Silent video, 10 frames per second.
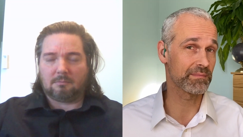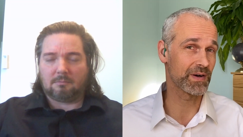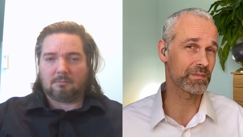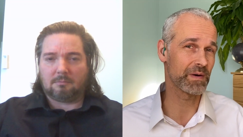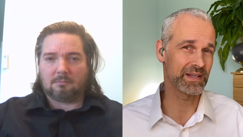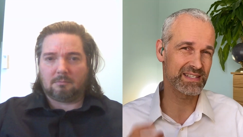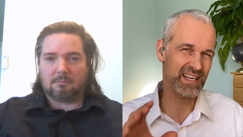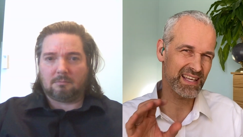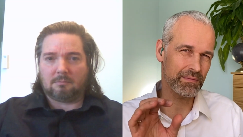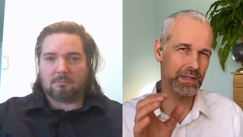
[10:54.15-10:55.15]
Speaker 1: the book, but to
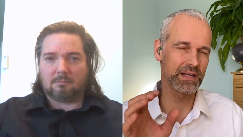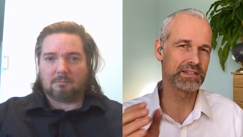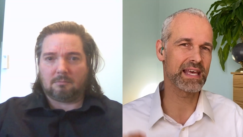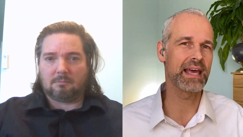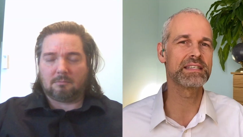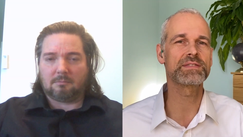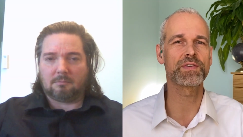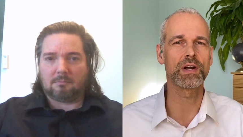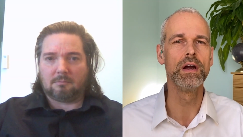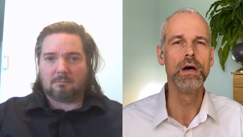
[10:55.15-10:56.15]
give them a little taste
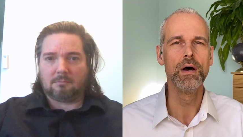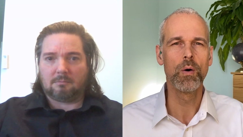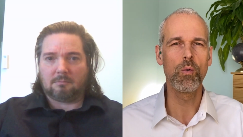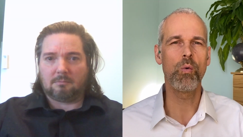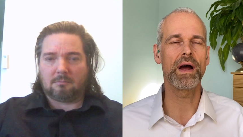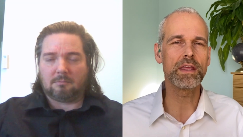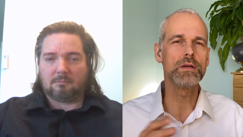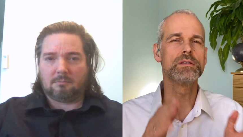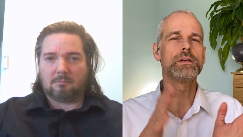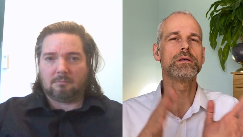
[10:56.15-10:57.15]
for what
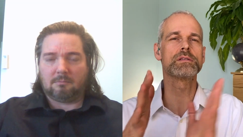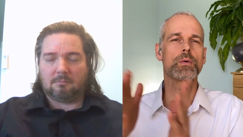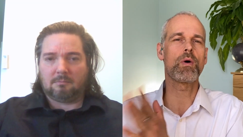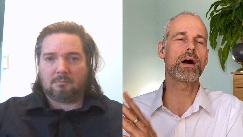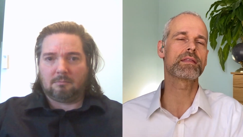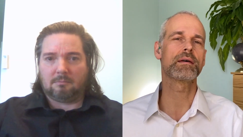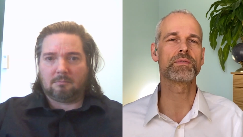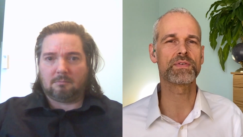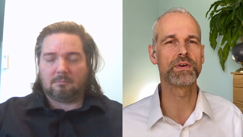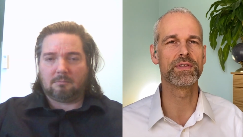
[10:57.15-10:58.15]
you do to walk them
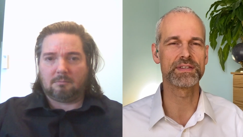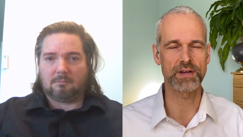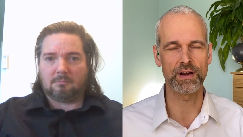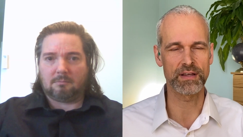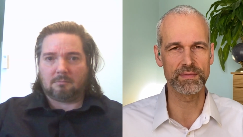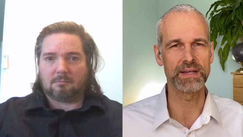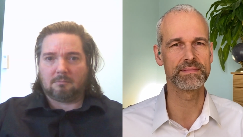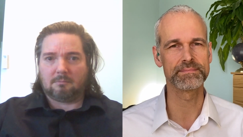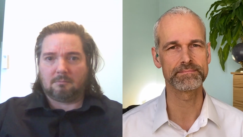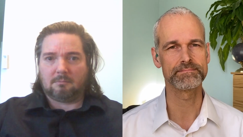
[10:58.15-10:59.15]
through this argument.
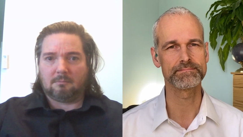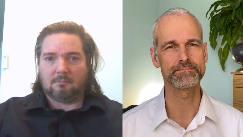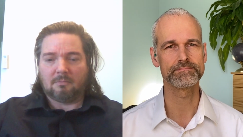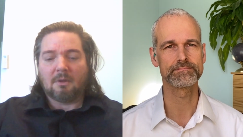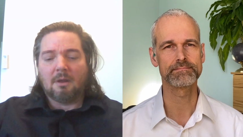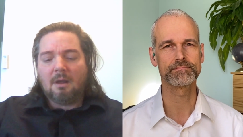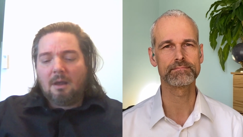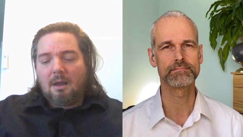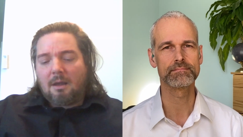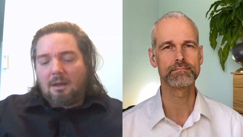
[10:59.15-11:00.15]

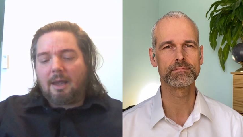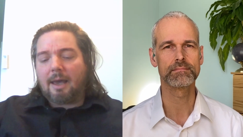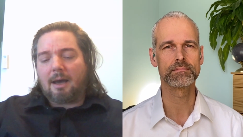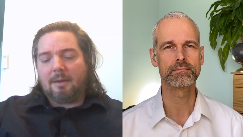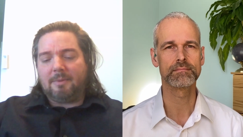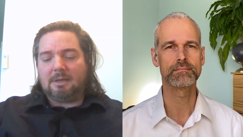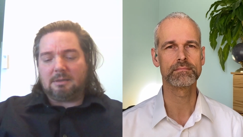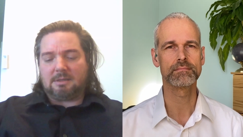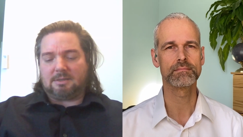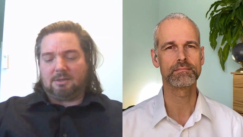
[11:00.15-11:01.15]
Speaker 2: Yeah, I mean,
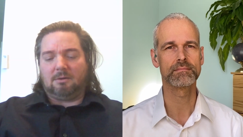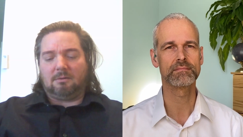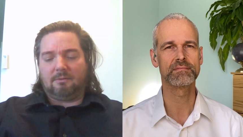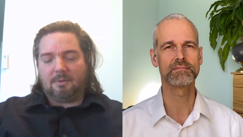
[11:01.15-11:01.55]
so the